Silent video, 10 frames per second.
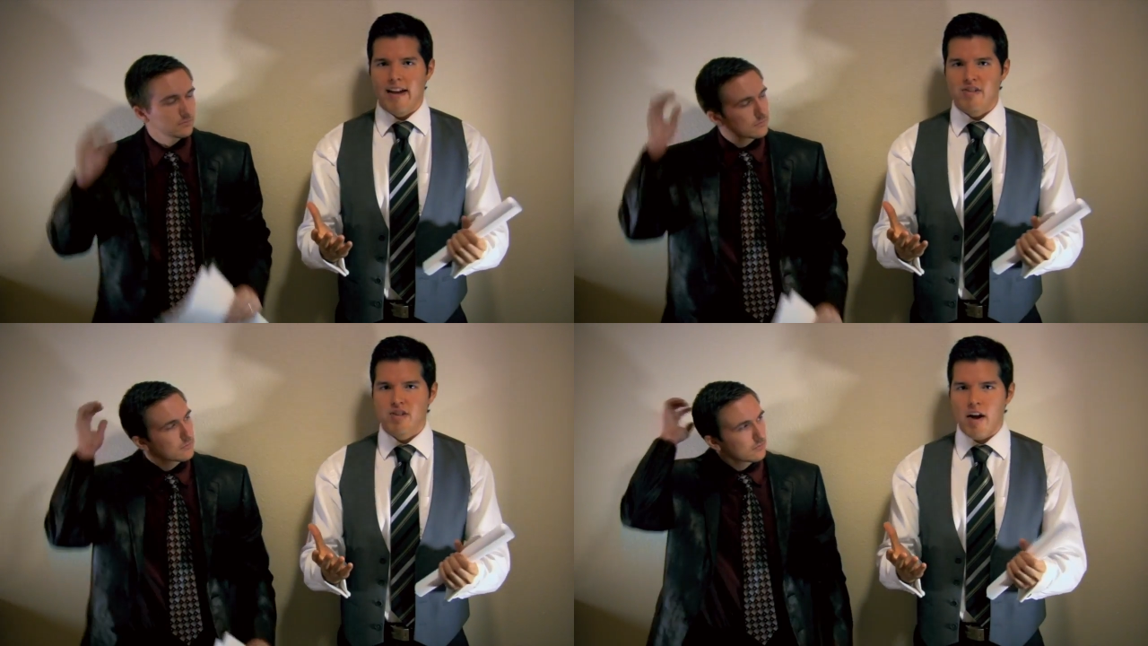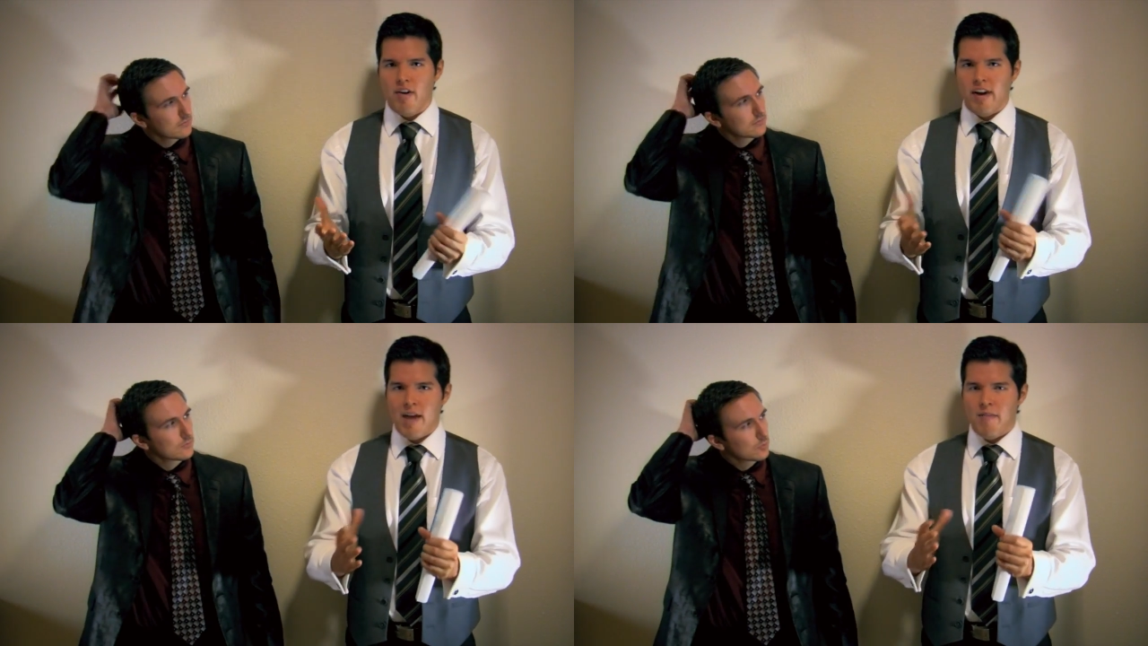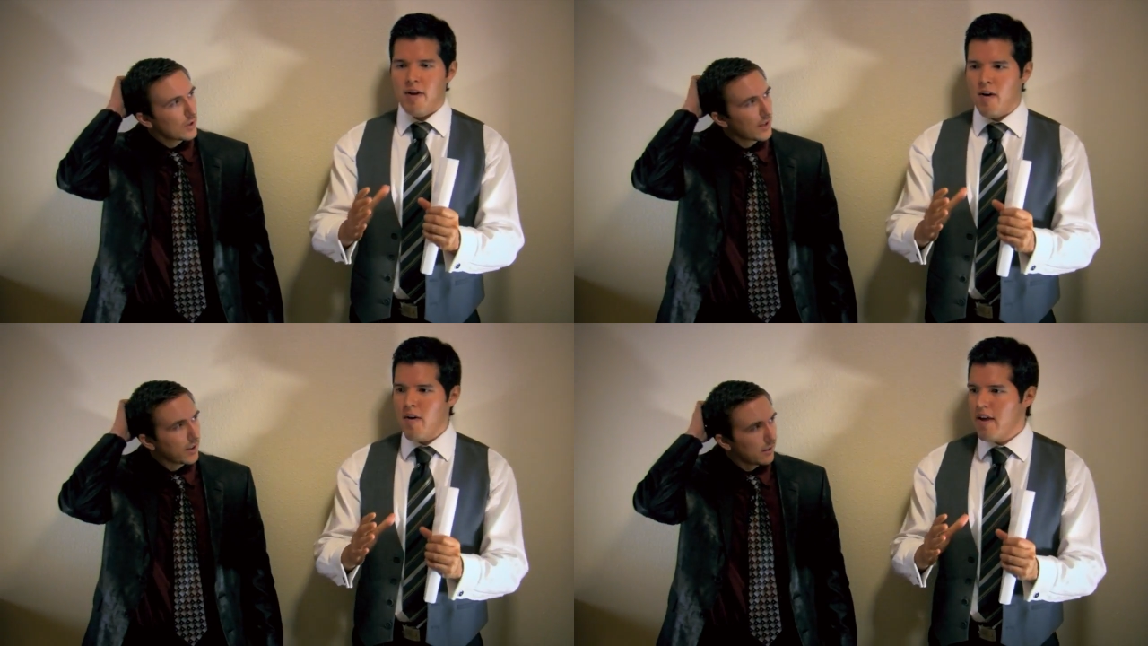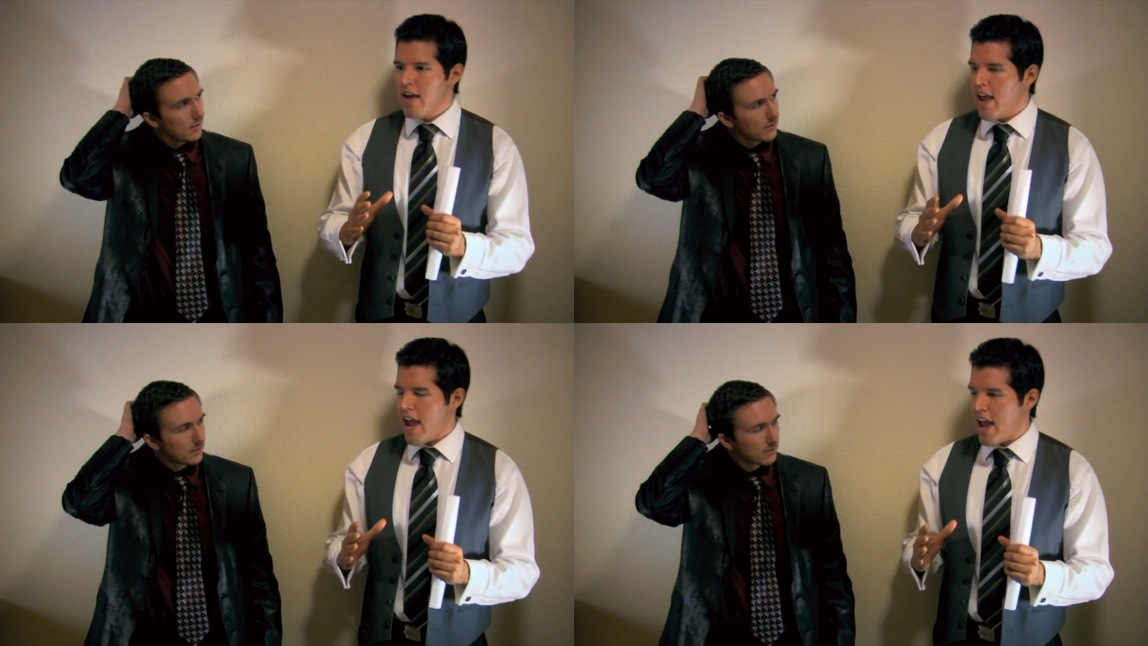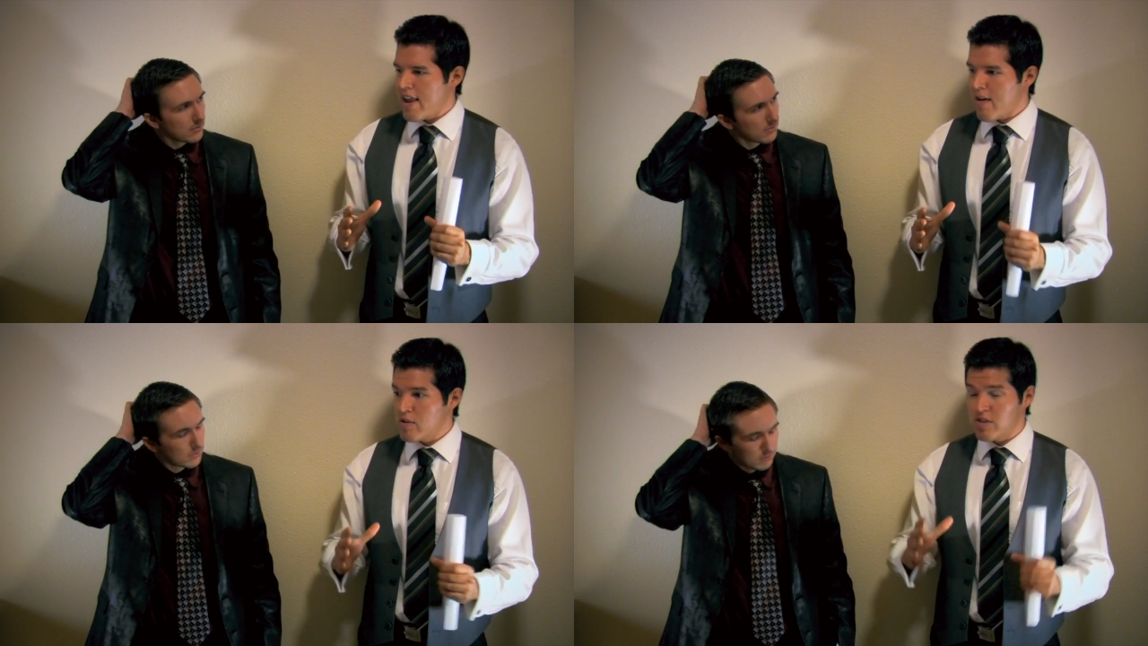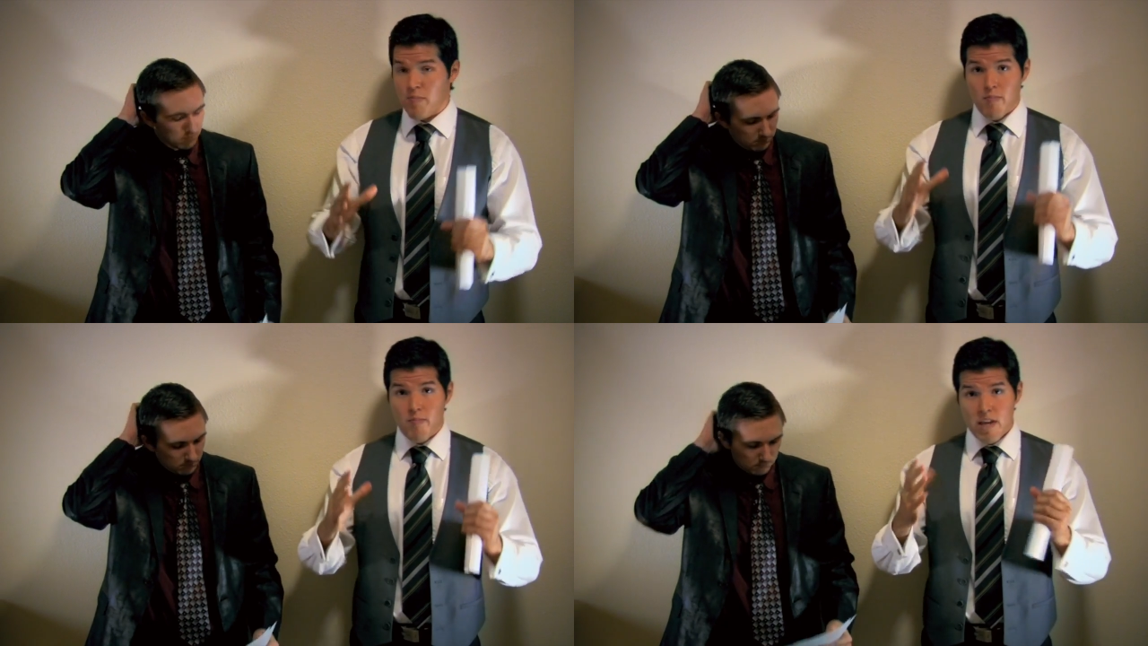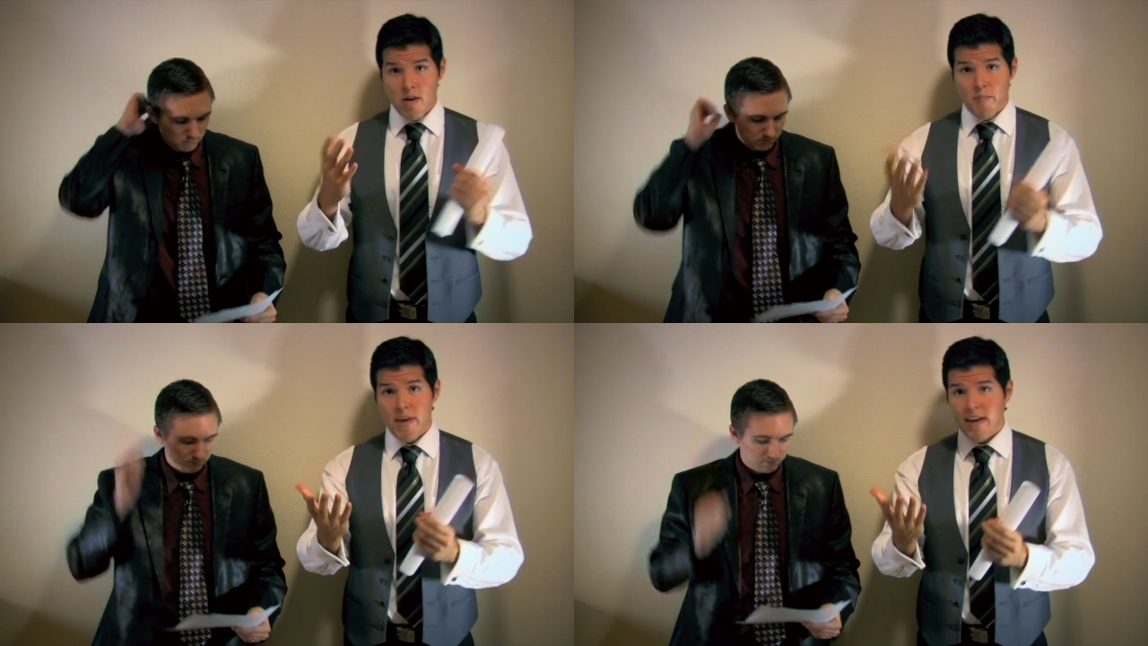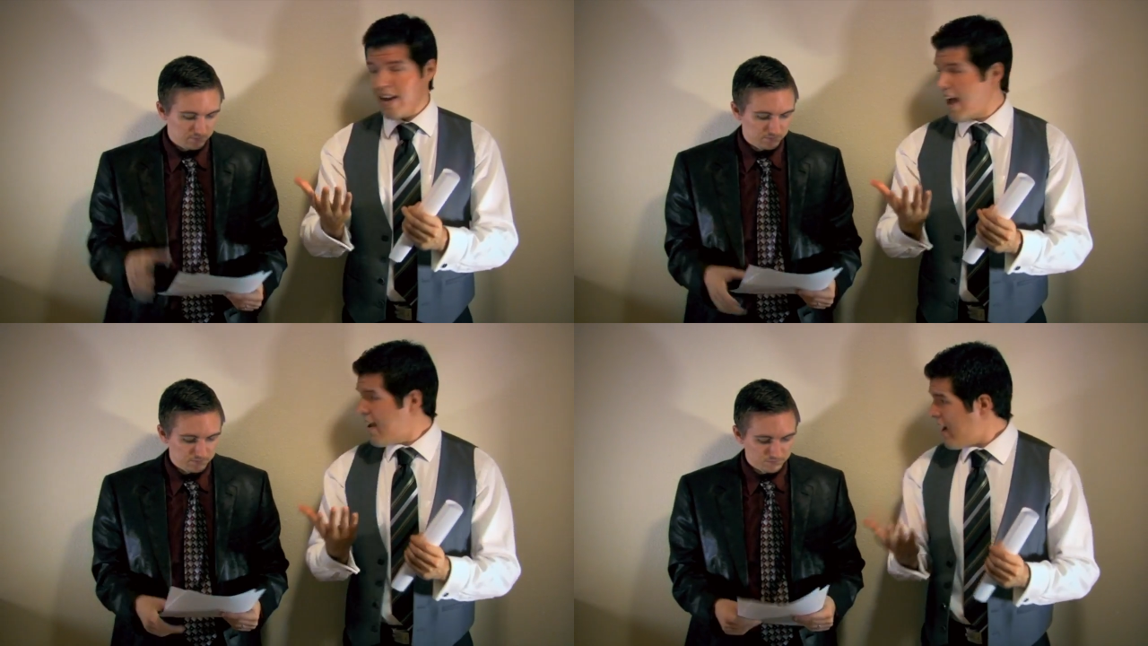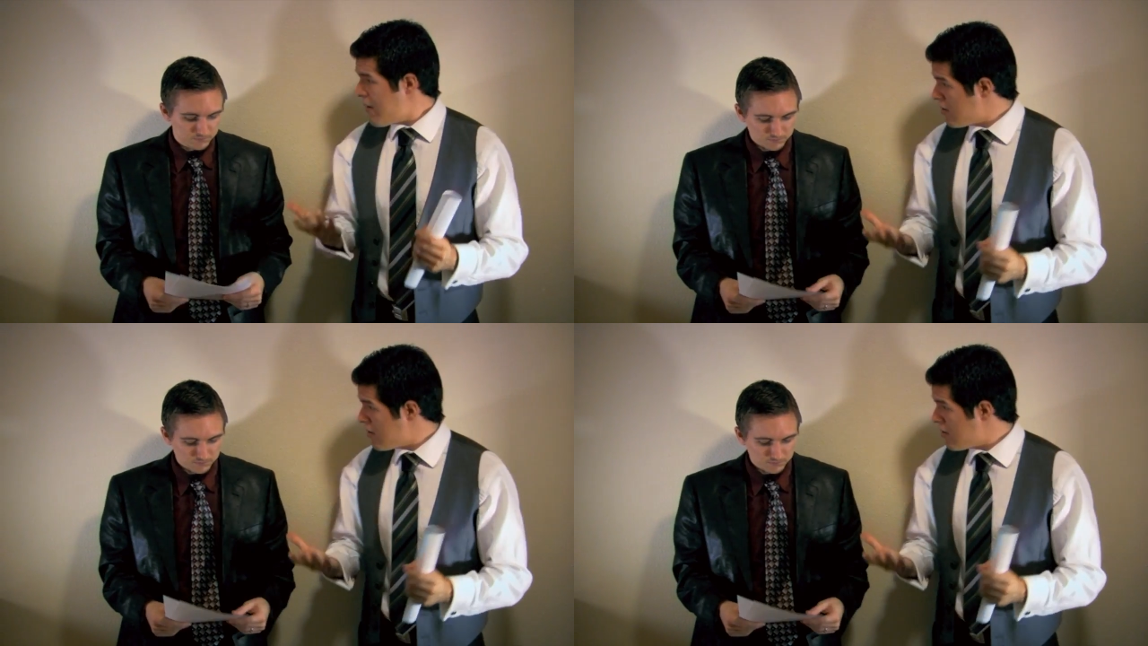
Speaker 1: like a soccer game, you right. know. And it was you know being in Anaheim,